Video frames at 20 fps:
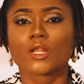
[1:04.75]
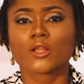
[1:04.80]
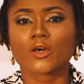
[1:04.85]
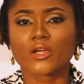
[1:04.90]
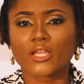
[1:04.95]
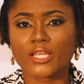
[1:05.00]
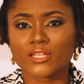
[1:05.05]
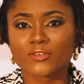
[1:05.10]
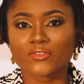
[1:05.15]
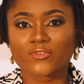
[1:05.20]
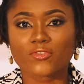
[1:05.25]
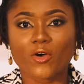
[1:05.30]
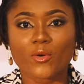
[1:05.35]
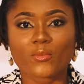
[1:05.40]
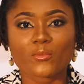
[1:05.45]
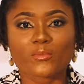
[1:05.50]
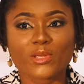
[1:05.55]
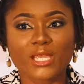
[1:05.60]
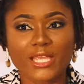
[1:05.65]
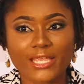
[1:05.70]
Luckily
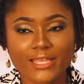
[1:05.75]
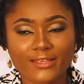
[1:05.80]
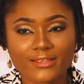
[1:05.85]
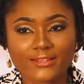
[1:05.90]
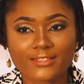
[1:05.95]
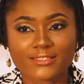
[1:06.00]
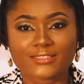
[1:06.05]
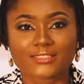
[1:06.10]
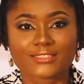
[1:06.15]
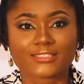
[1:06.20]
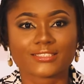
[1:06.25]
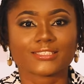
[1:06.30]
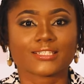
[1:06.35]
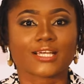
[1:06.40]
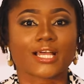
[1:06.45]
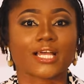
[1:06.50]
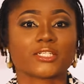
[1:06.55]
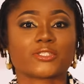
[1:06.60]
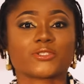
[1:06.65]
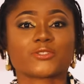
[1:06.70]
for me,
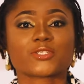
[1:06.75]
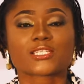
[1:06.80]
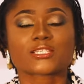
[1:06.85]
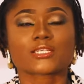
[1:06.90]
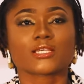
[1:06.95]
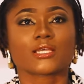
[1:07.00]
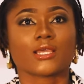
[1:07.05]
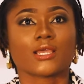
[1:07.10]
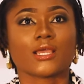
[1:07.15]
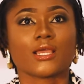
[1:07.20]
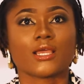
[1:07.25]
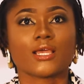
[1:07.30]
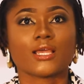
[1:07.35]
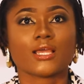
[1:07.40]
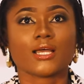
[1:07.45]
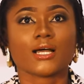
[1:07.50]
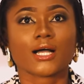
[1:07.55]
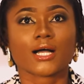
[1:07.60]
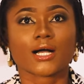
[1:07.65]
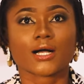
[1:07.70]
I should say,
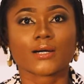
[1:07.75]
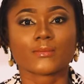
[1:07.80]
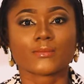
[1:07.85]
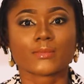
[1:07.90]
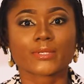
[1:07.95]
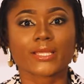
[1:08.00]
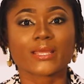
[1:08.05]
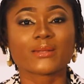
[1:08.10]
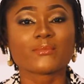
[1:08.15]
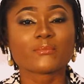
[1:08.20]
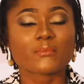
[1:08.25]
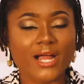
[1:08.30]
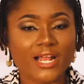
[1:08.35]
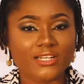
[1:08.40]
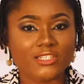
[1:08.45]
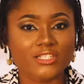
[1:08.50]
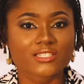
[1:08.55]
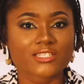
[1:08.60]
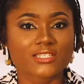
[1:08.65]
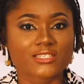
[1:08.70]
in
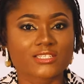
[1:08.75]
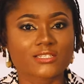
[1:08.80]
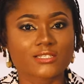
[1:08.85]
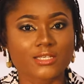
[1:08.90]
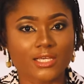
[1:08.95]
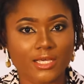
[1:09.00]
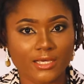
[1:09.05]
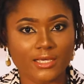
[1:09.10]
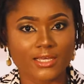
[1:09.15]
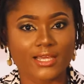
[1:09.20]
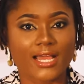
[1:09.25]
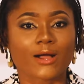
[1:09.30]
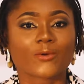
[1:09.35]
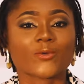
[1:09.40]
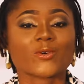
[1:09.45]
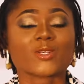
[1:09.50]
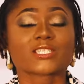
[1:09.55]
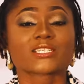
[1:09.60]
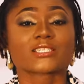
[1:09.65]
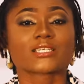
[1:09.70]
March this year, I
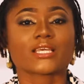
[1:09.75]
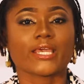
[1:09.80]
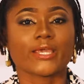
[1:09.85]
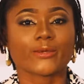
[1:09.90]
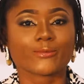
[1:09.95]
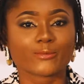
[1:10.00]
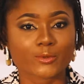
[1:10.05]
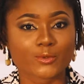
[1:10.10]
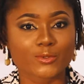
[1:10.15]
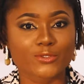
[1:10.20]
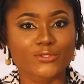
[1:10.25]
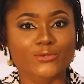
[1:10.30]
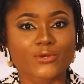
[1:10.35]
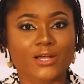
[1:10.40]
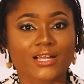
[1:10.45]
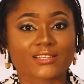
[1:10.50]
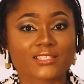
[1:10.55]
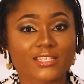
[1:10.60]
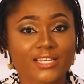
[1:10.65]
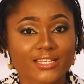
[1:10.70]
was able
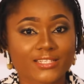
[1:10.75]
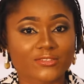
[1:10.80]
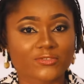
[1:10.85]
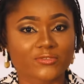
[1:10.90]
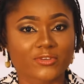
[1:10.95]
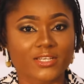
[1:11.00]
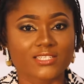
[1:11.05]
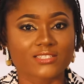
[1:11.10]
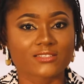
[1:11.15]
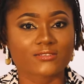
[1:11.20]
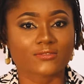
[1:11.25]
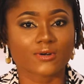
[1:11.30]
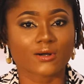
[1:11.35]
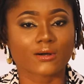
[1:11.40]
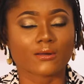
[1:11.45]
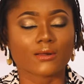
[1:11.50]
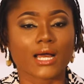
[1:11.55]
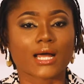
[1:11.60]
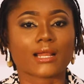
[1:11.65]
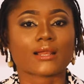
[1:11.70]
to attend the
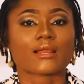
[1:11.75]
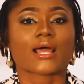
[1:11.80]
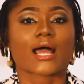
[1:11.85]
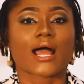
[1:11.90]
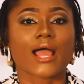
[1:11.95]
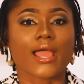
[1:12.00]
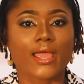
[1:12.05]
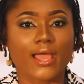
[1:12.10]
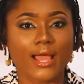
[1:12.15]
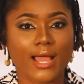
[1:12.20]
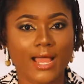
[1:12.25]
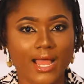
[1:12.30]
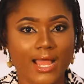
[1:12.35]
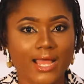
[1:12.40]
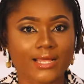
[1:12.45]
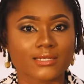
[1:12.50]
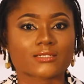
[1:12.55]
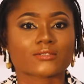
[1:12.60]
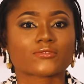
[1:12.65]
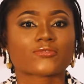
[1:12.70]
festival and I
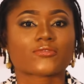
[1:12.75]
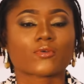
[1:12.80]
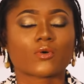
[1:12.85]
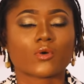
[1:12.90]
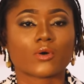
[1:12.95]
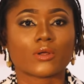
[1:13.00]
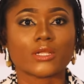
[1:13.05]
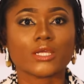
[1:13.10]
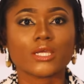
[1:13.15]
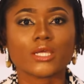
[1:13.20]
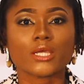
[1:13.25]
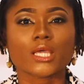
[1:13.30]
had fun.